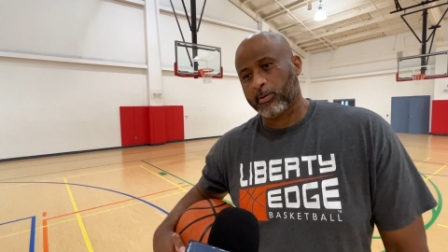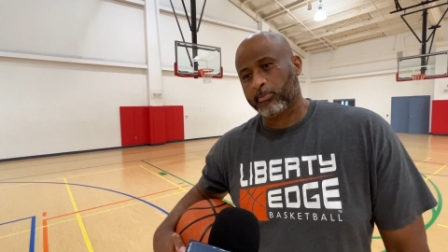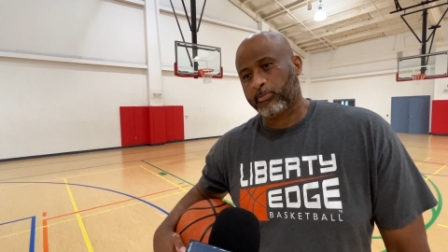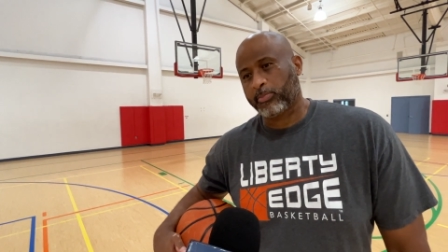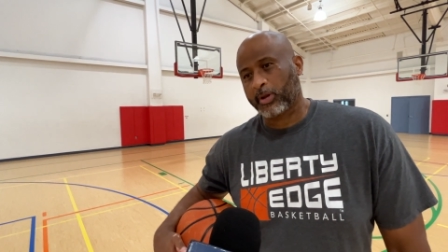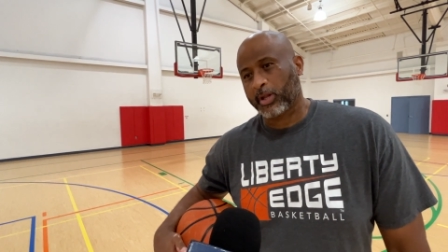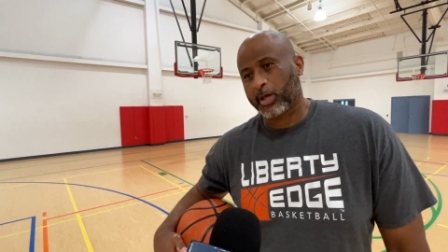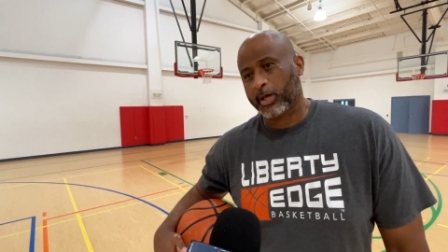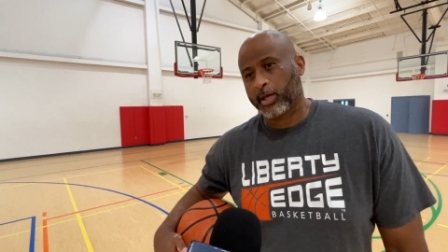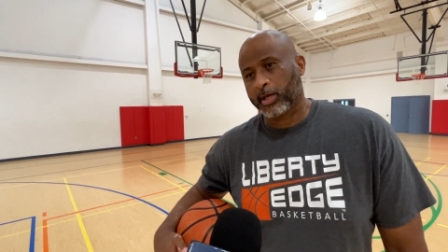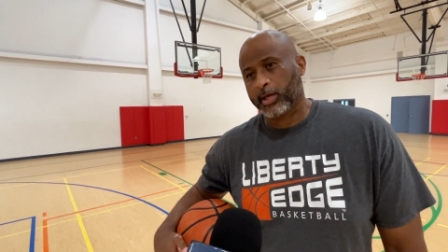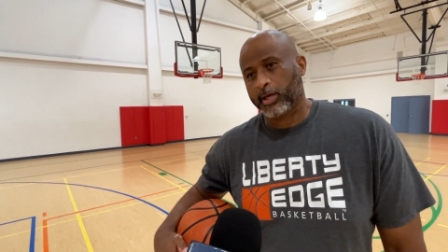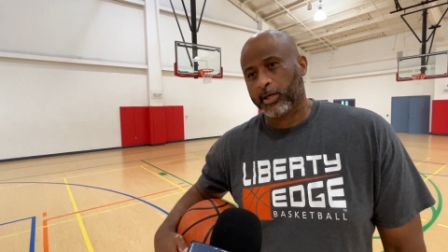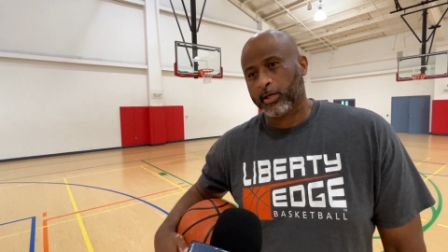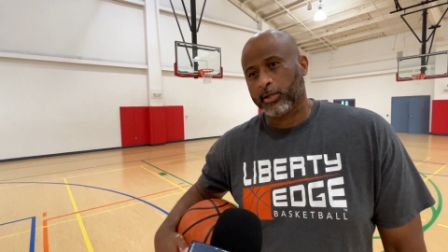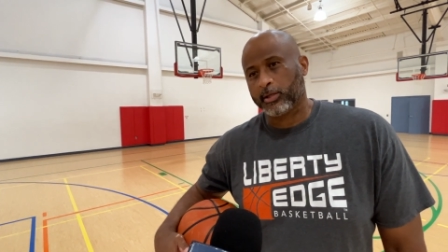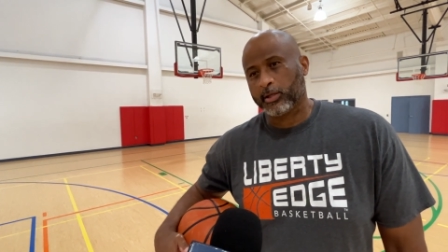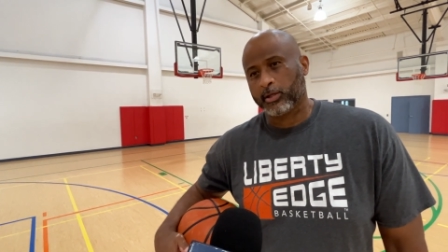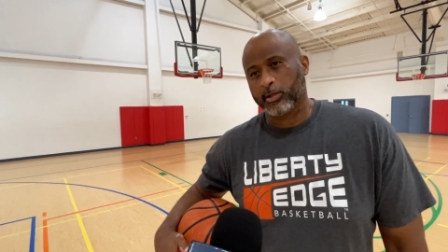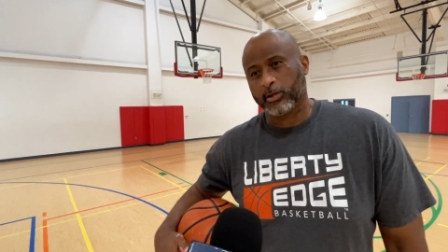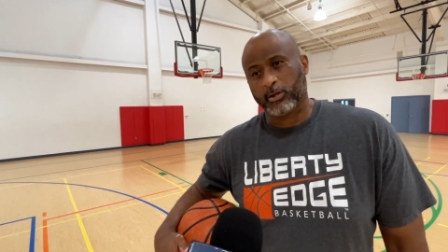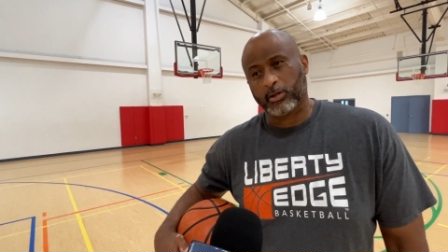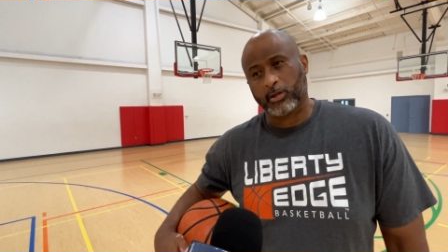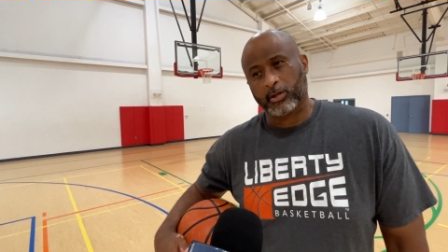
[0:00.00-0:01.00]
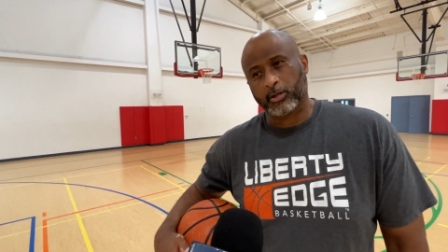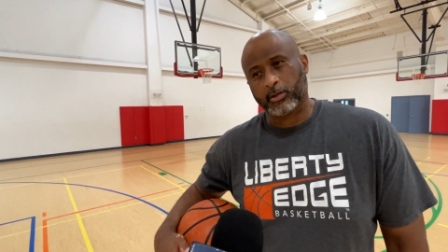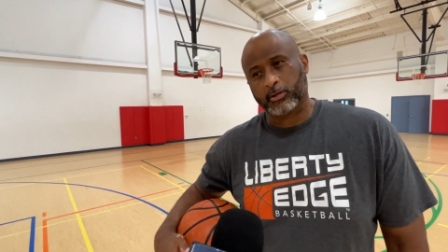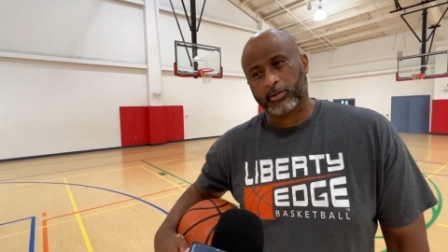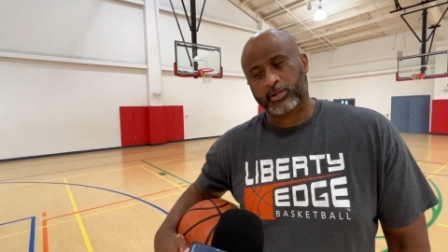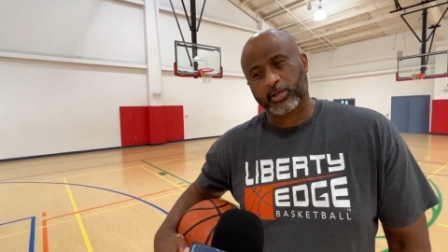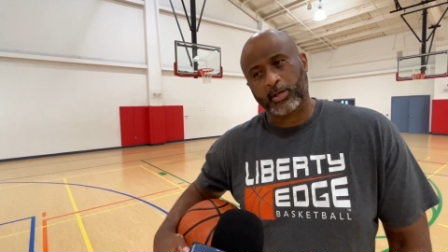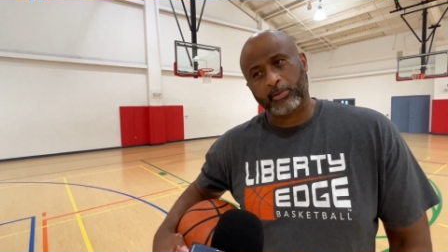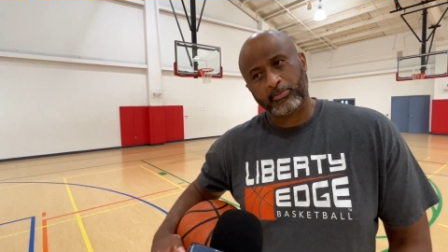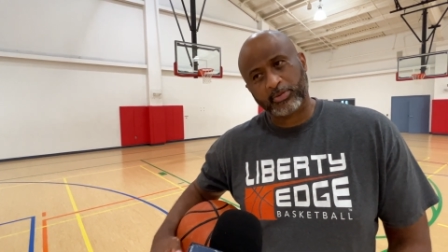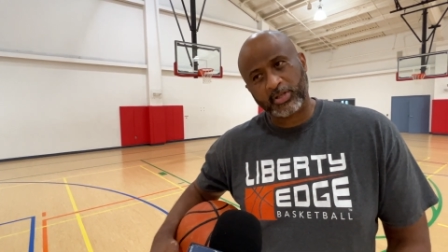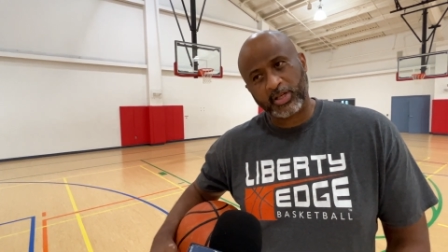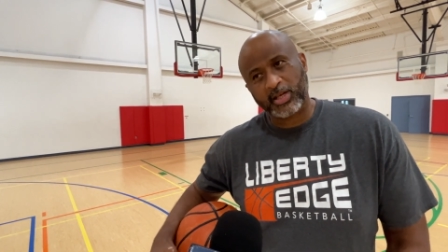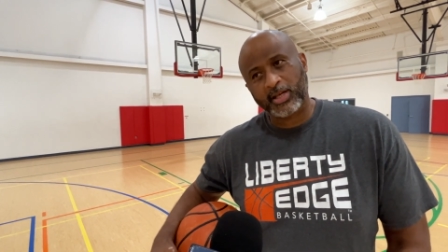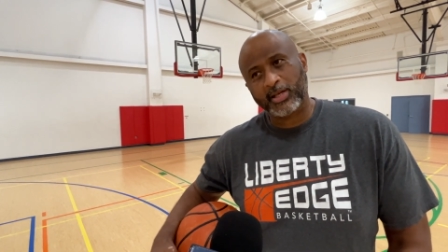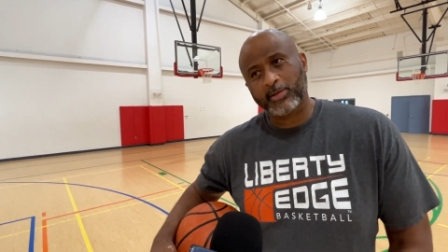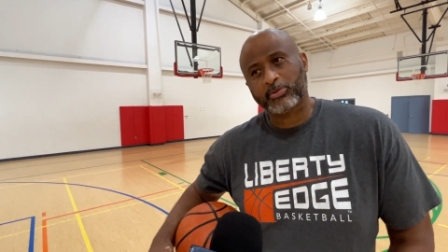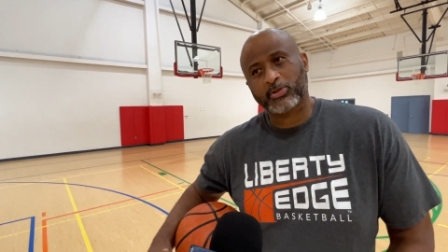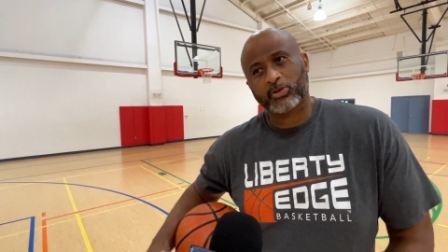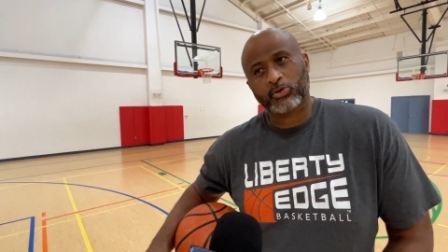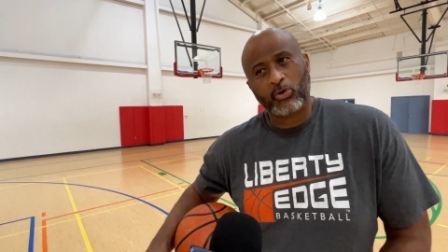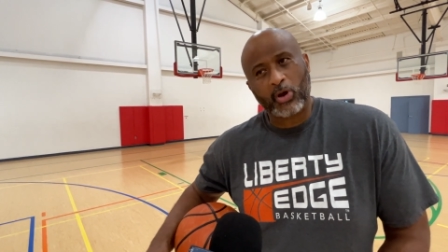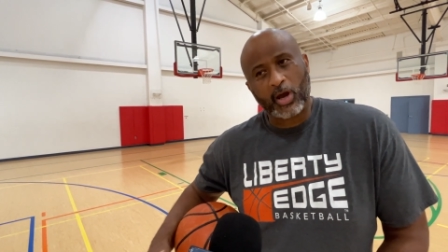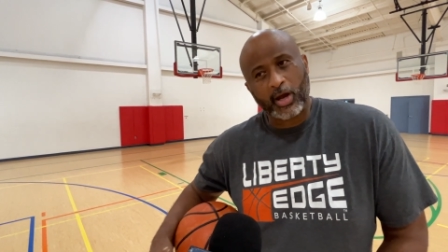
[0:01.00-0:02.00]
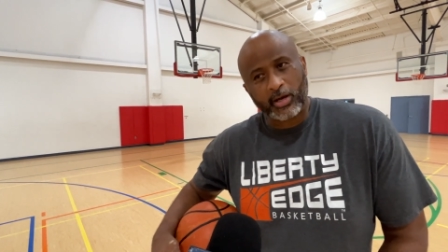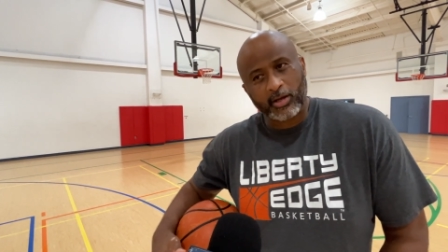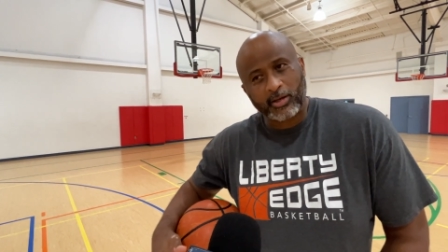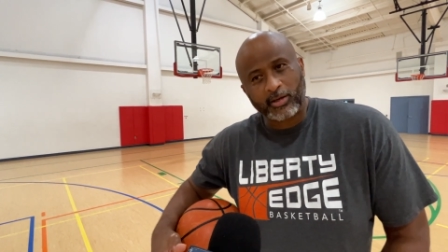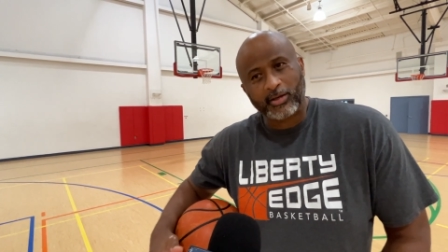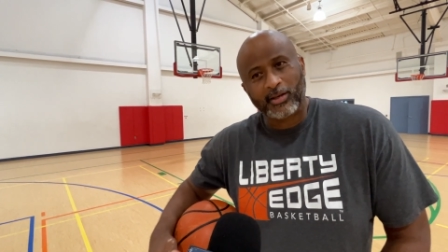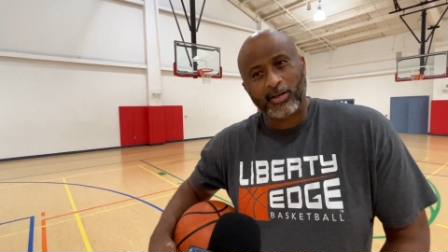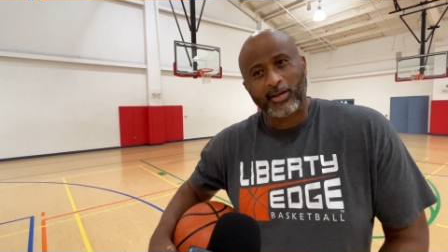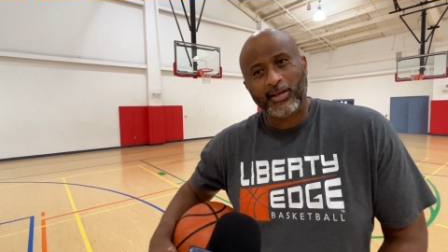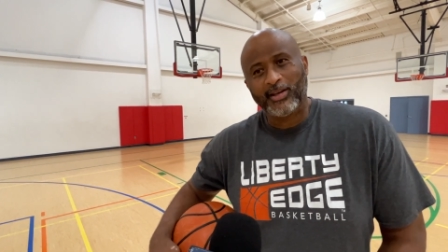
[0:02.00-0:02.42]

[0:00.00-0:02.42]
played, and, and, some teams try to,